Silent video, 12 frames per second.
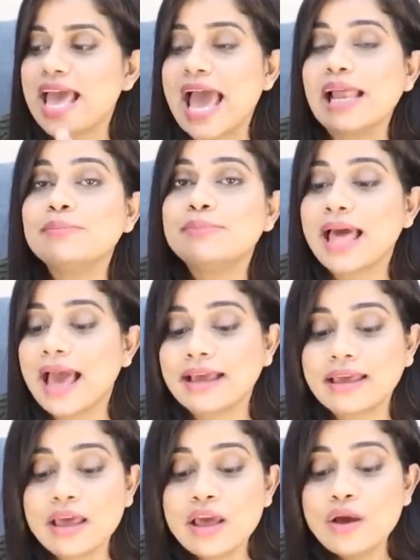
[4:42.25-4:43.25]
and
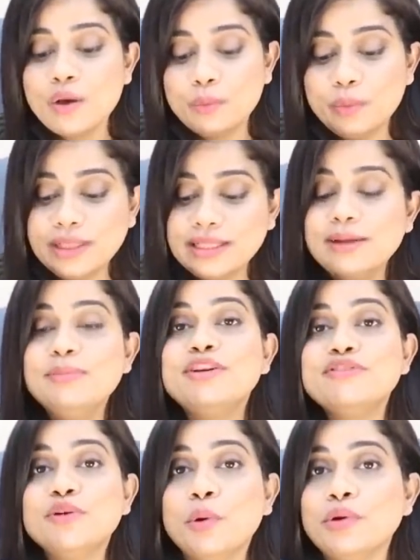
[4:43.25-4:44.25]
black with a little bit
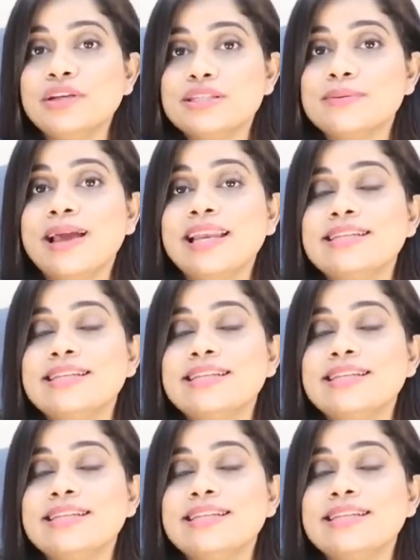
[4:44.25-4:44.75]
of gold as well.